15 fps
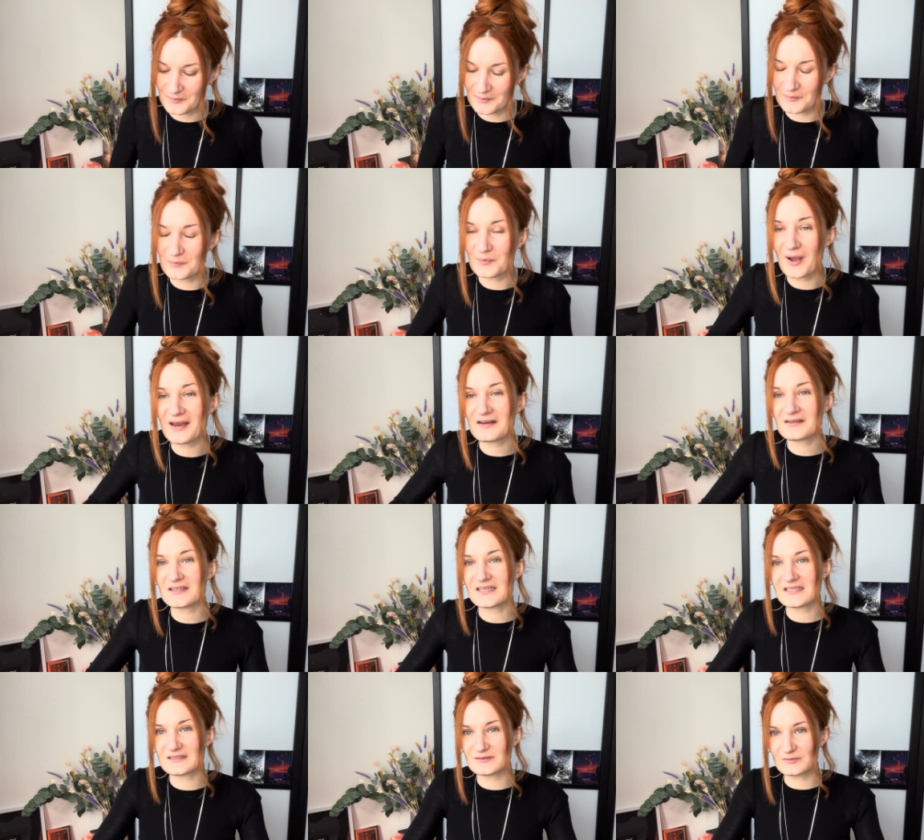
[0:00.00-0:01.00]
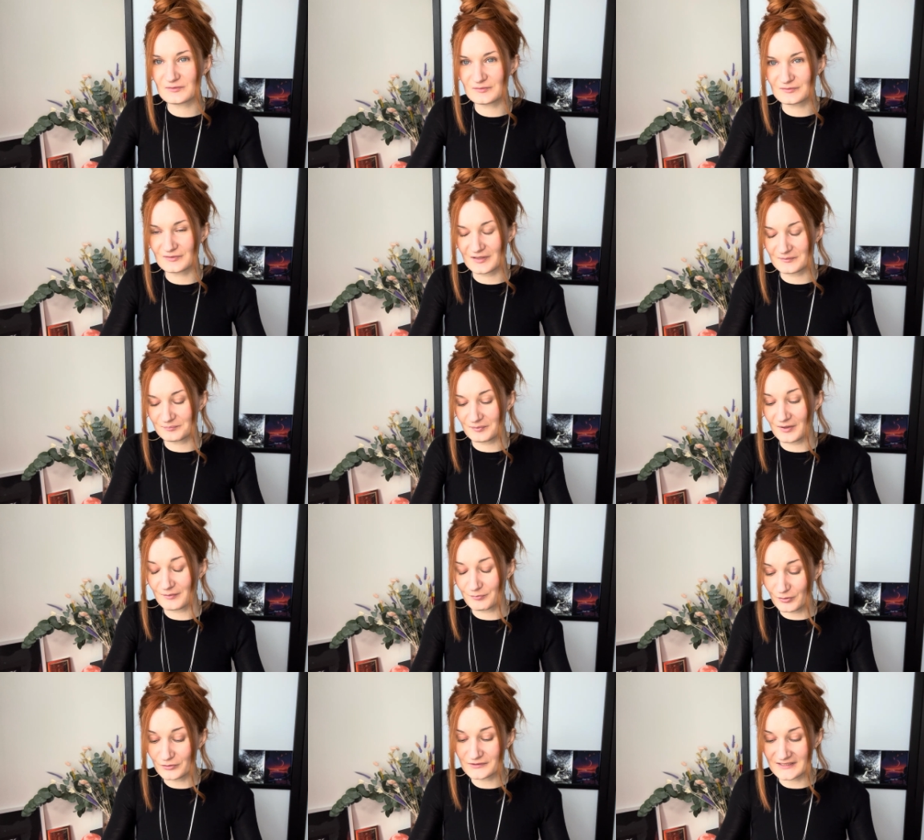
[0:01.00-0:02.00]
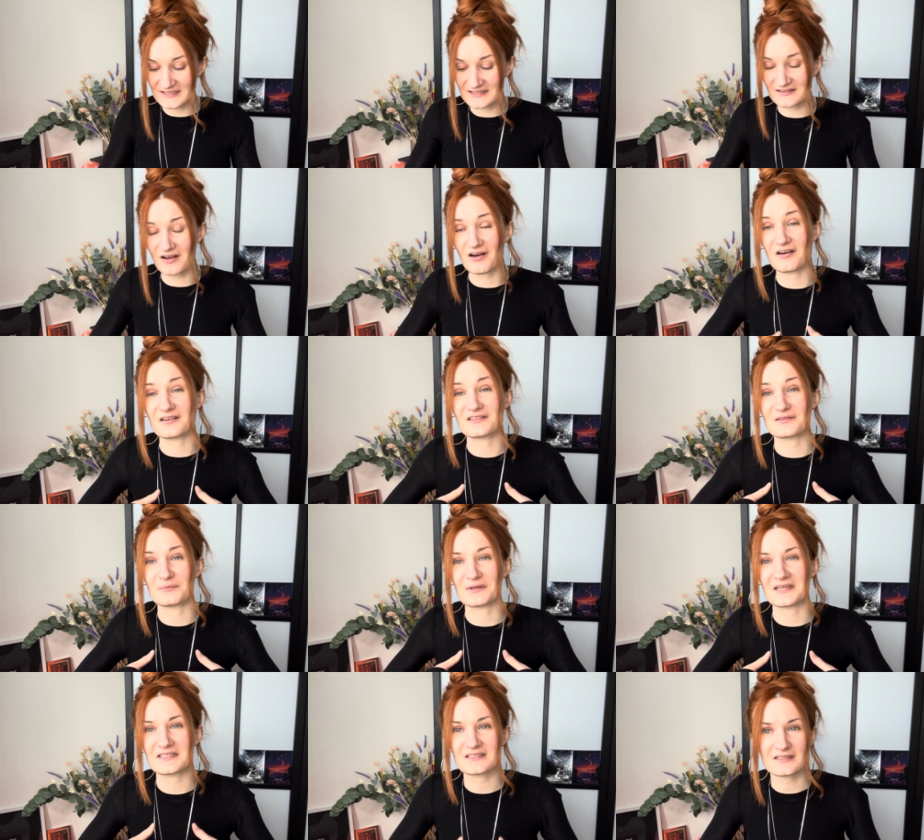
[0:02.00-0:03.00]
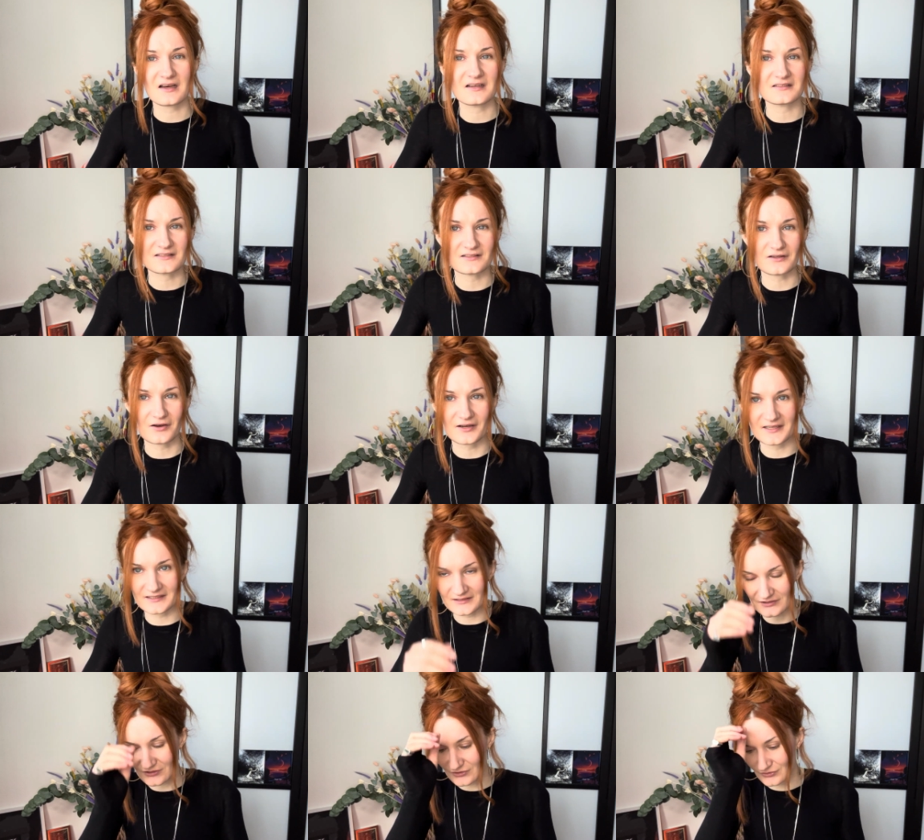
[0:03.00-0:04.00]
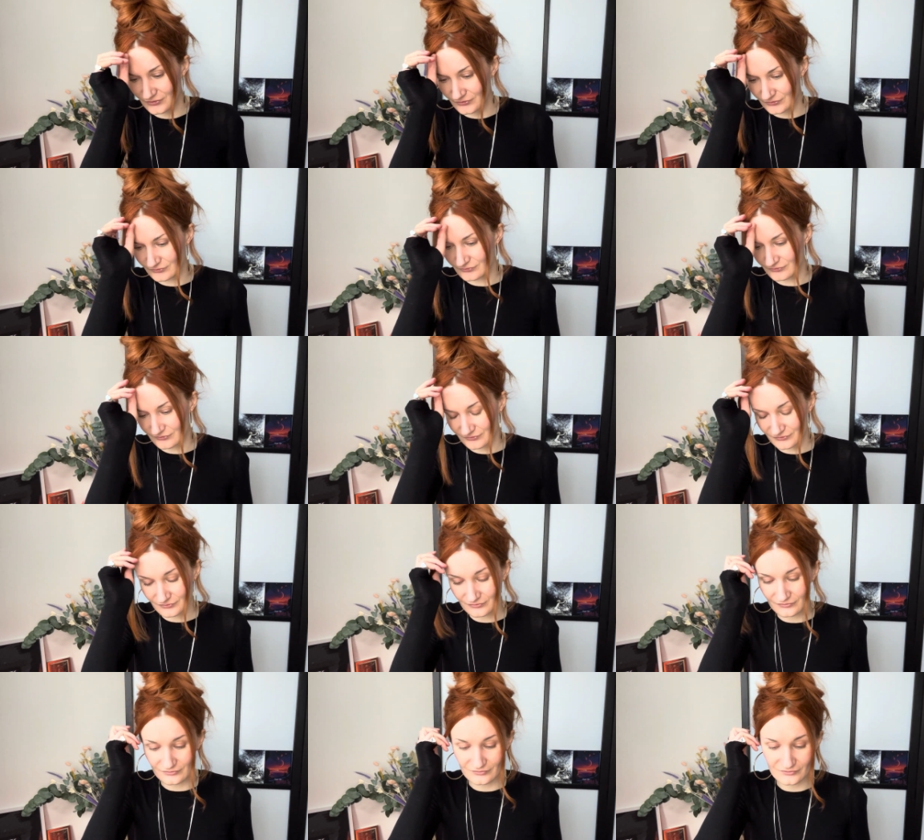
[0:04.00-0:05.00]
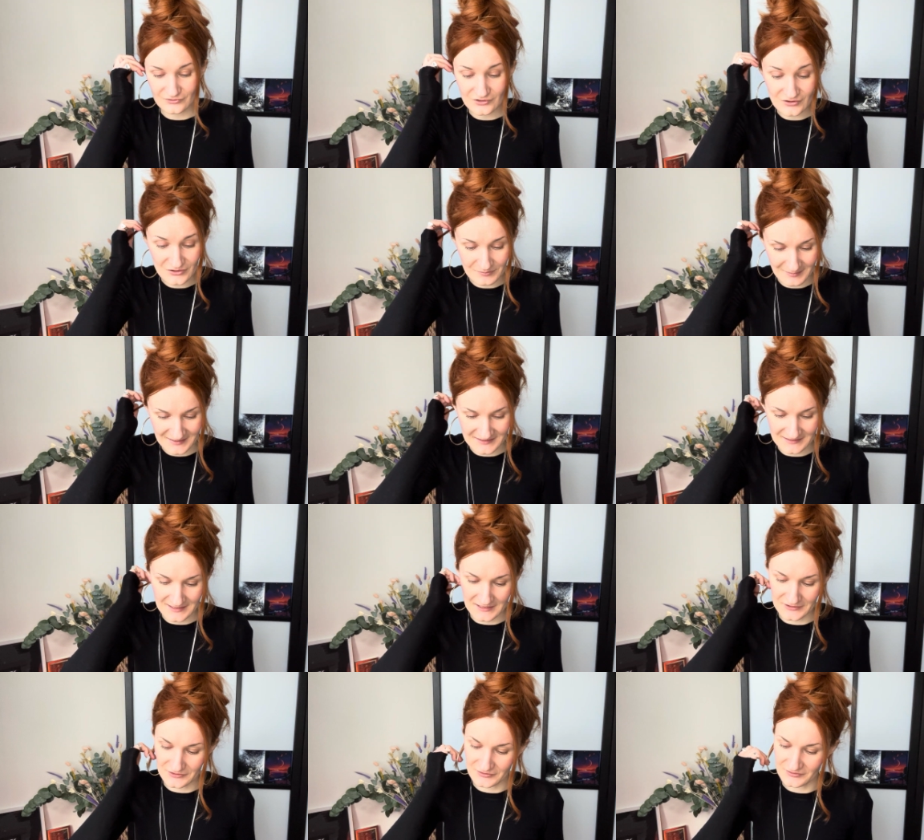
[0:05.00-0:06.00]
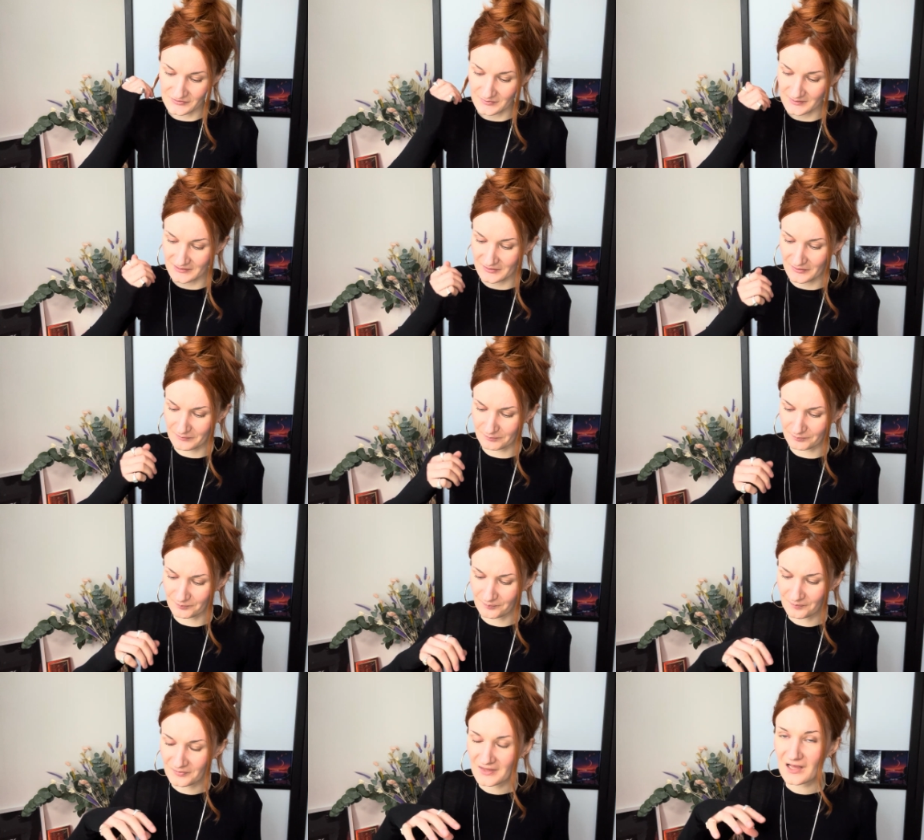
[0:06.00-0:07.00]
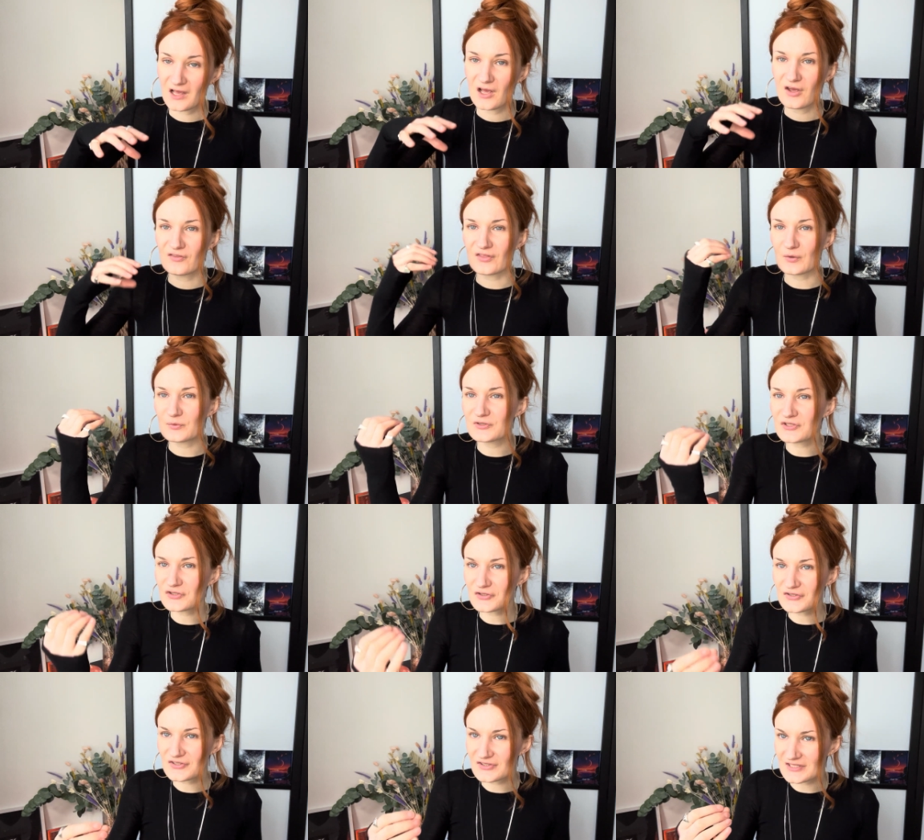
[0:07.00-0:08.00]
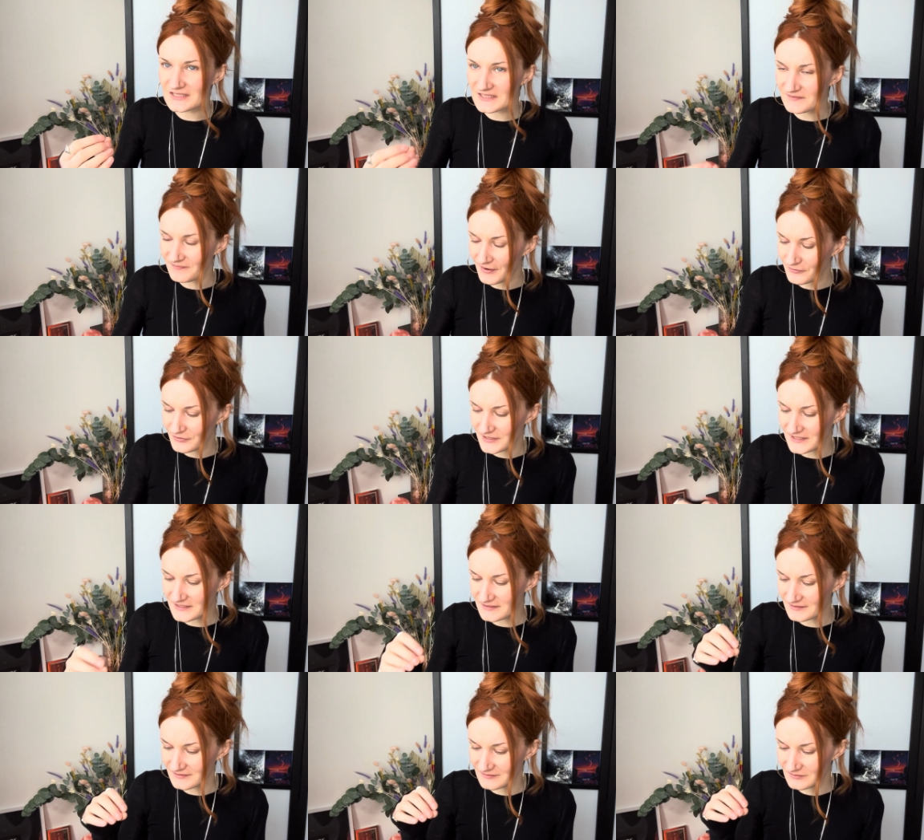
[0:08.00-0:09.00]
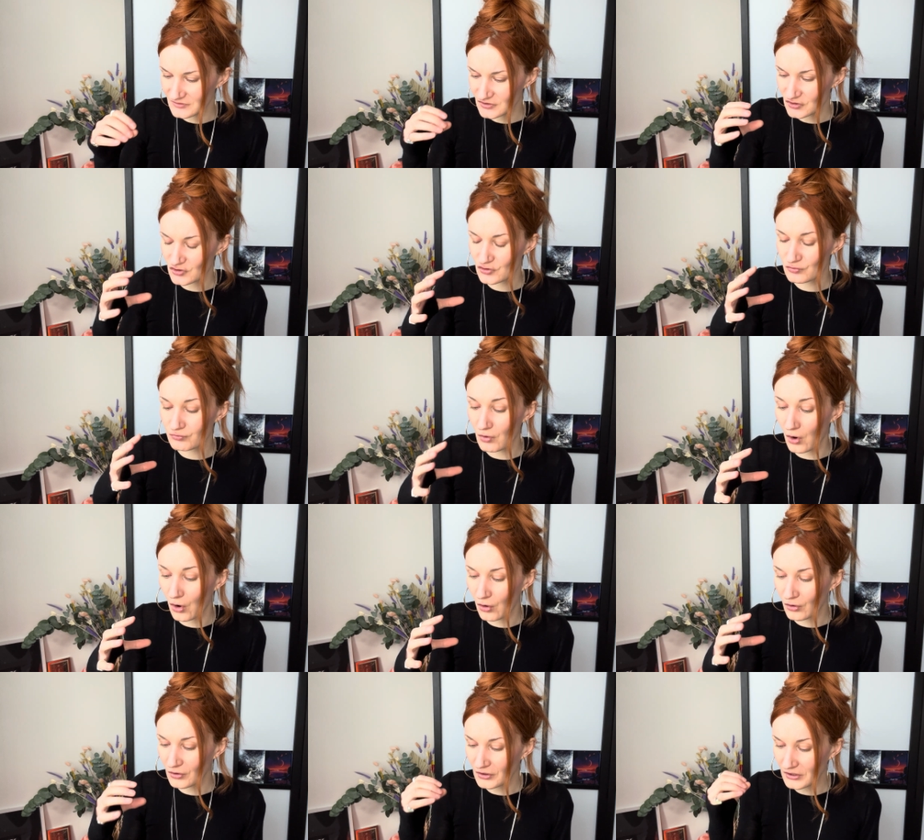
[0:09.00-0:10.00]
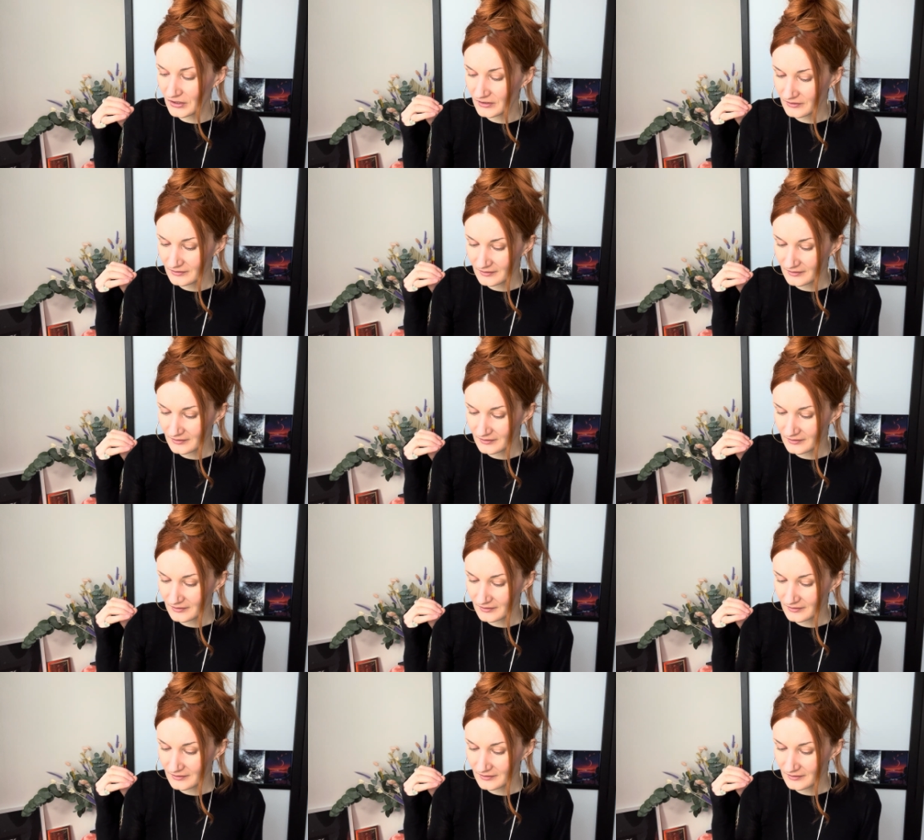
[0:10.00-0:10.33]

when I pulled these cards and when I sat and started to do the meditations with them, there was just this very strong